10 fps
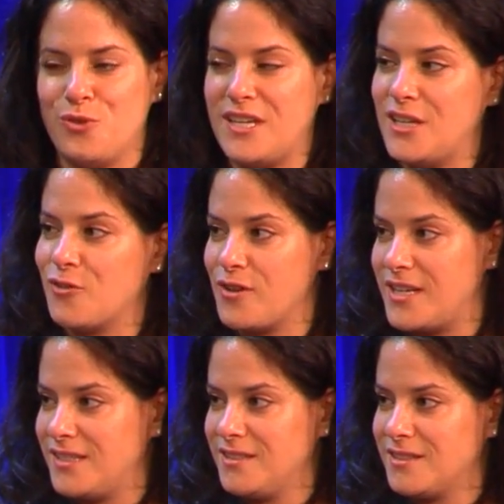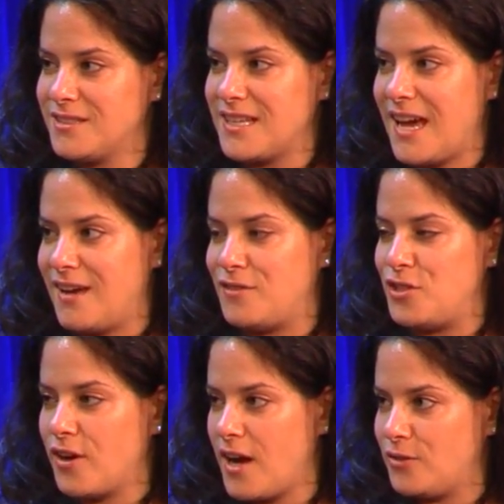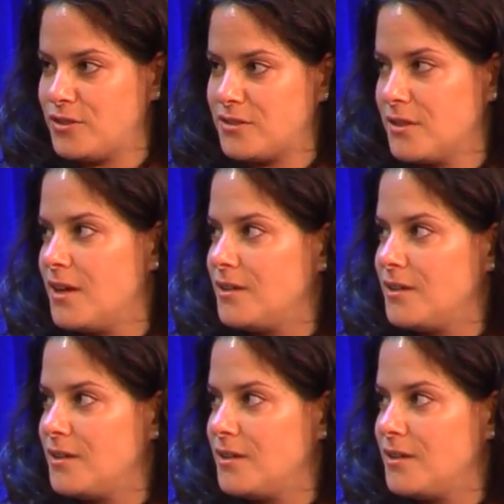key ingredients to have in your house